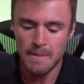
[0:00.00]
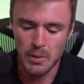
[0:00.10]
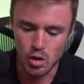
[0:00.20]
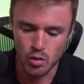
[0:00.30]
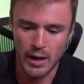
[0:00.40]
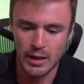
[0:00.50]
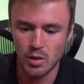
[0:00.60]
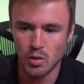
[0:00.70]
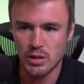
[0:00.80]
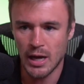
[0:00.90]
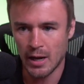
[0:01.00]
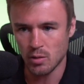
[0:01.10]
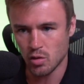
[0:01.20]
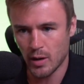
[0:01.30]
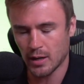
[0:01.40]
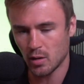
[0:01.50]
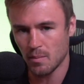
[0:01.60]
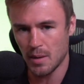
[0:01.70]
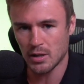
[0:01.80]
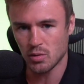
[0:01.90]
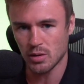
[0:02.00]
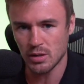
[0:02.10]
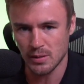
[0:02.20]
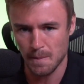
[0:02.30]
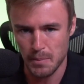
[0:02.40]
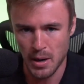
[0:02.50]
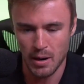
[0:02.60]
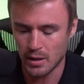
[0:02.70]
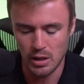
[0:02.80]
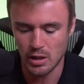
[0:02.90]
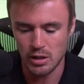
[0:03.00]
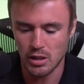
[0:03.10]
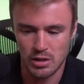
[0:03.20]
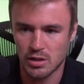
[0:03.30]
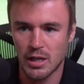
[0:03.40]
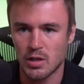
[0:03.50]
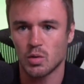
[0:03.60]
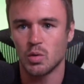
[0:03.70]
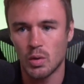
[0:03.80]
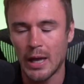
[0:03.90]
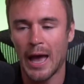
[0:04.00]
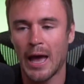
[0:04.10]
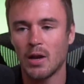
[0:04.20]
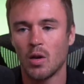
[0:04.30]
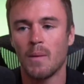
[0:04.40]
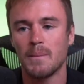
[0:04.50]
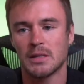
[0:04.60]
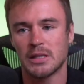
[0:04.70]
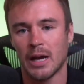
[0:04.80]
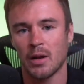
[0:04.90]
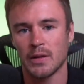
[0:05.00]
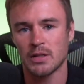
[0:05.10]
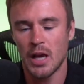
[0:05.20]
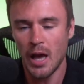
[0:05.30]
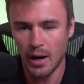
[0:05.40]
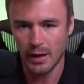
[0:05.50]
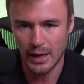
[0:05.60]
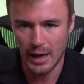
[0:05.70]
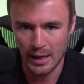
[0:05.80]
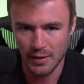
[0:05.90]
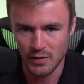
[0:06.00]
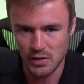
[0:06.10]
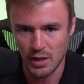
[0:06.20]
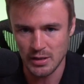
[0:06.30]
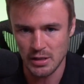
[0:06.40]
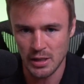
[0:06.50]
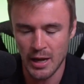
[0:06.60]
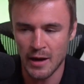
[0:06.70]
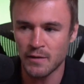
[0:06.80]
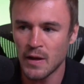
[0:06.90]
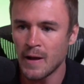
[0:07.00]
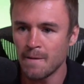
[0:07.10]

But tracking your data and tracking your metrics is imperative. It is, essential. You cannot miss out on this. And I can't emphasize it enough.